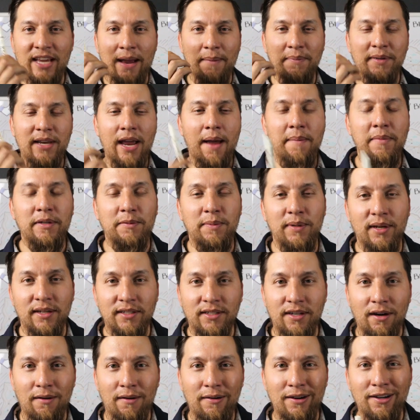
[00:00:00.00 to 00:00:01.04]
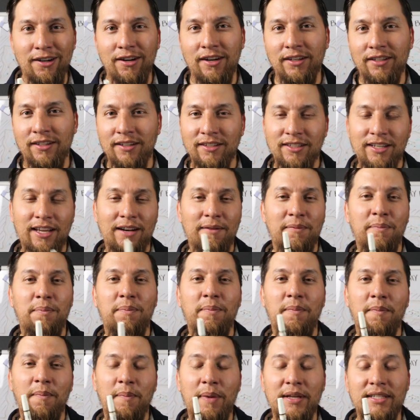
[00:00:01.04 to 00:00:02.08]
the tap tap, it's because they're already hooked and you just got to
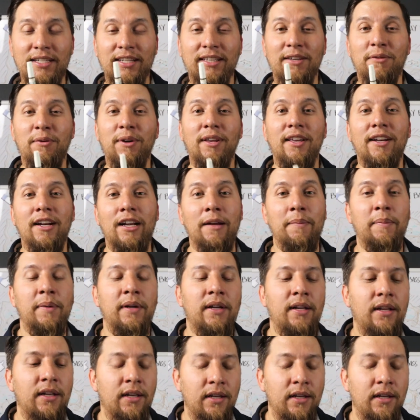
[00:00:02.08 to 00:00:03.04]
basically reel it up.